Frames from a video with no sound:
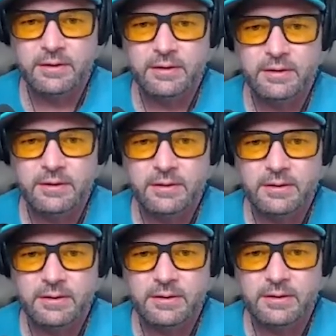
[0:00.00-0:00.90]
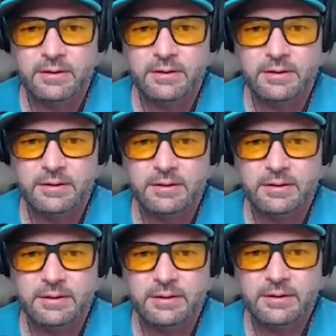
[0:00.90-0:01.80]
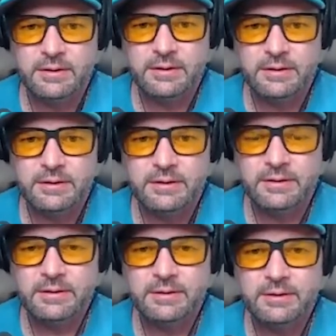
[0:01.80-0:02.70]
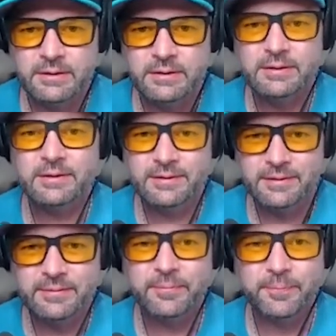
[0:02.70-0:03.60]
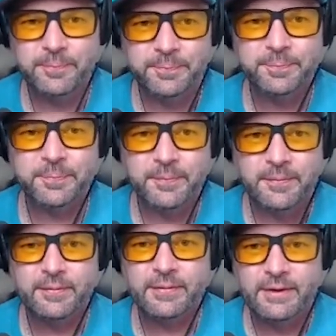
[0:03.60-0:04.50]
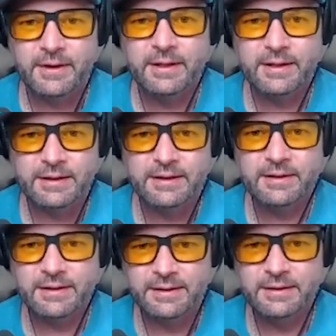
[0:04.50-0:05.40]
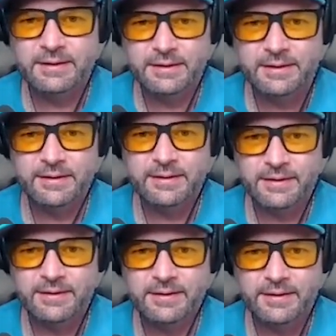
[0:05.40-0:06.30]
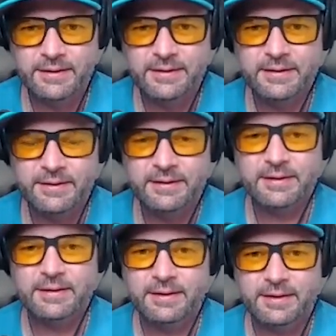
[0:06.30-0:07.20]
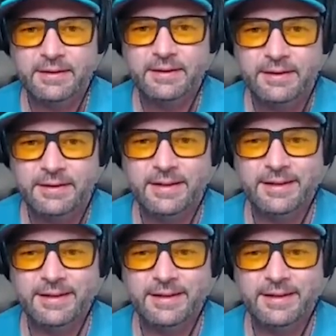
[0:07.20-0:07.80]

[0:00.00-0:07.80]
This person isn't speaking.